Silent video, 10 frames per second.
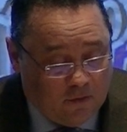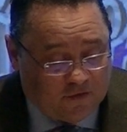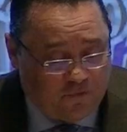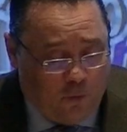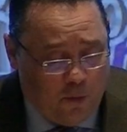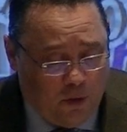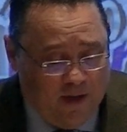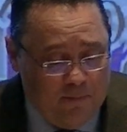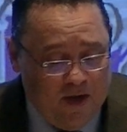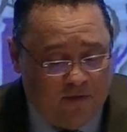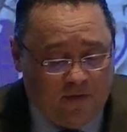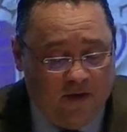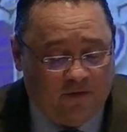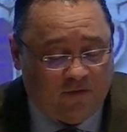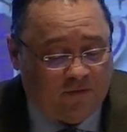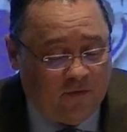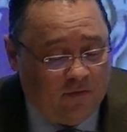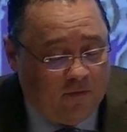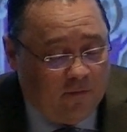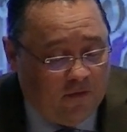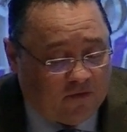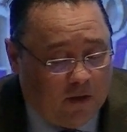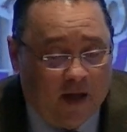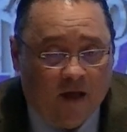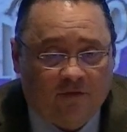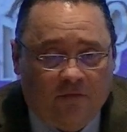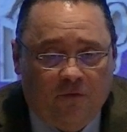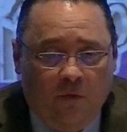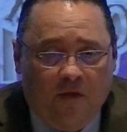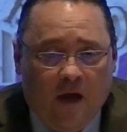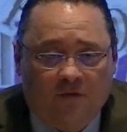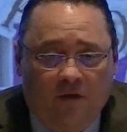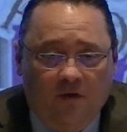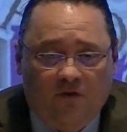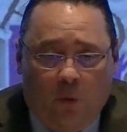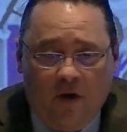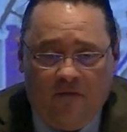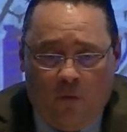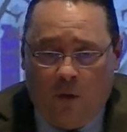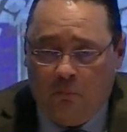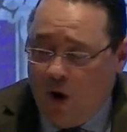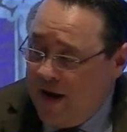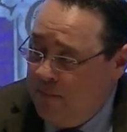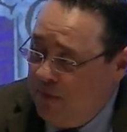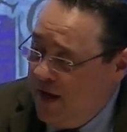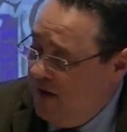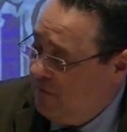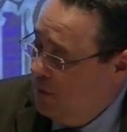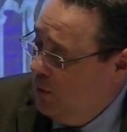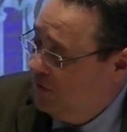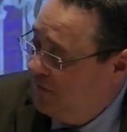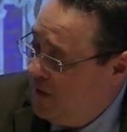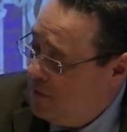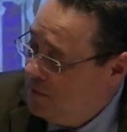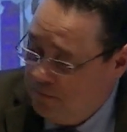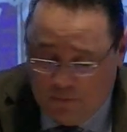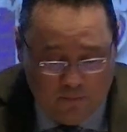Let's formally meet the class of 2024. Brian Beatty from Louisville.